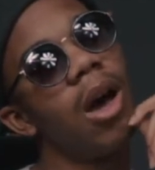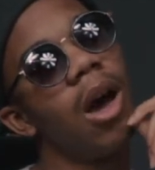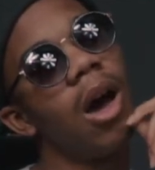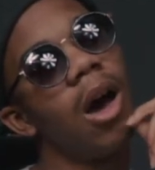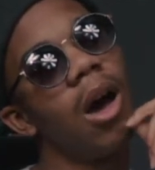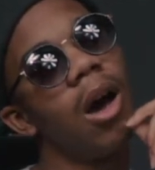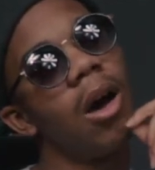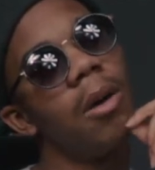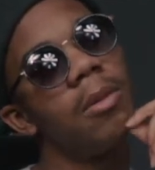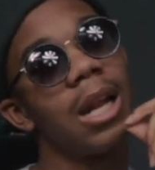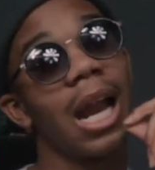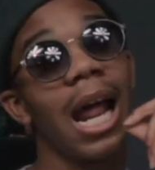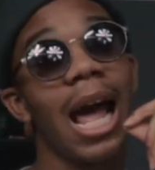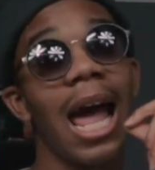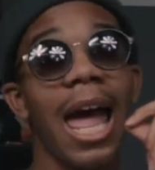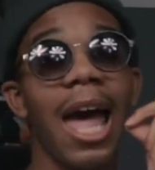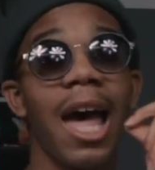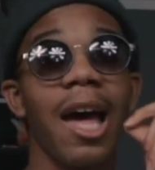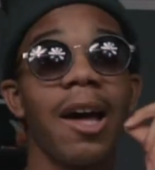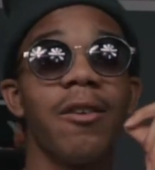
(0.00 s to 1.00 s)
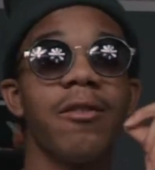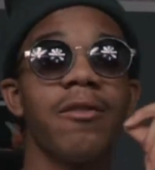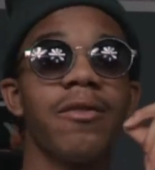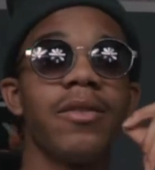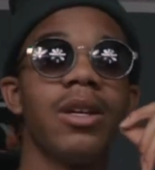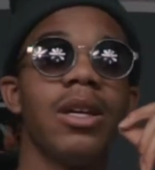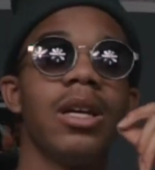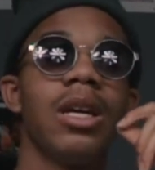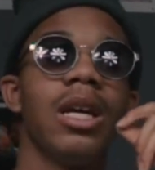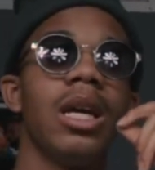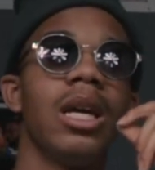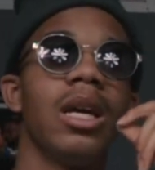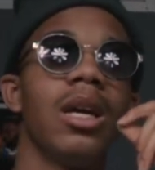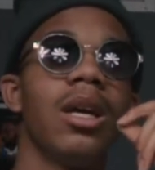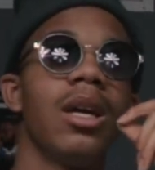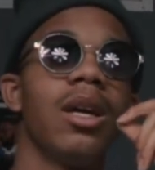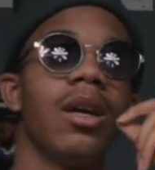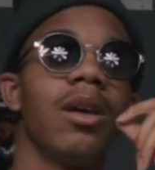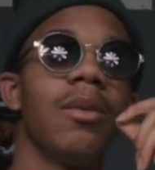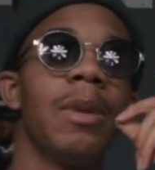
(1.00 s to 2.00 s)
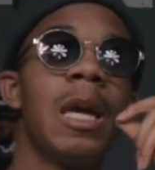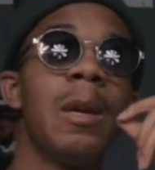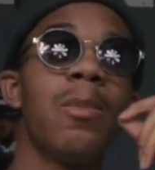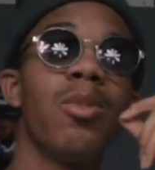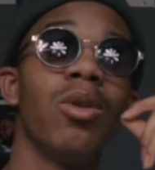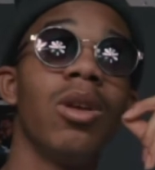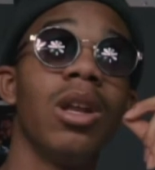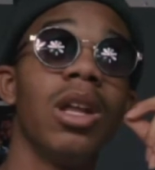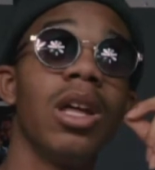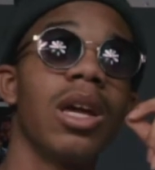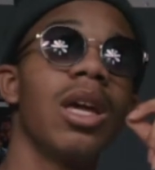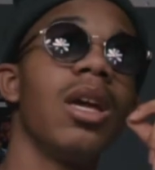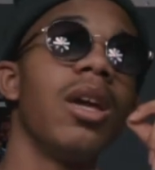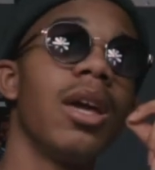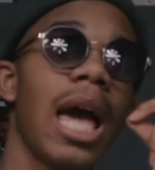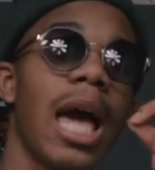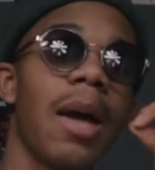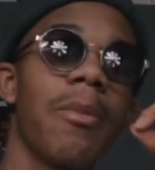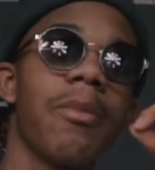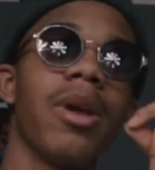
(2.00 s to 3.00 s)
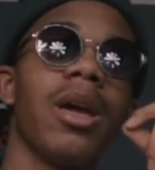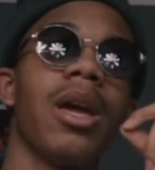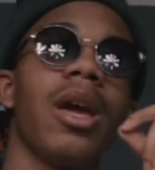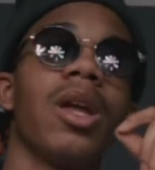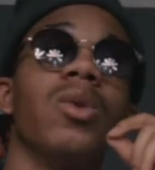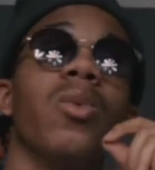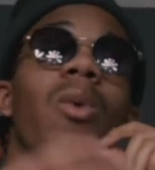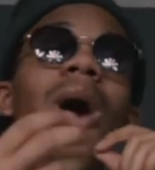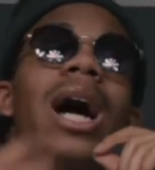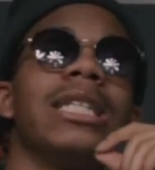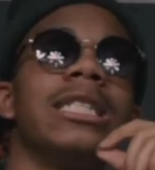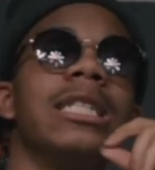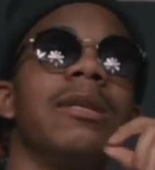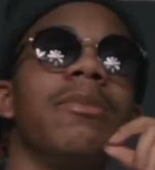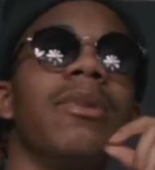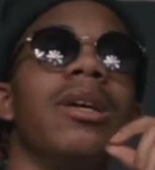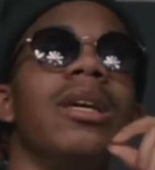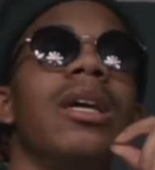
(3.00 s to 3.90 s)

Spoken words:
That I have people looking at me and watching me.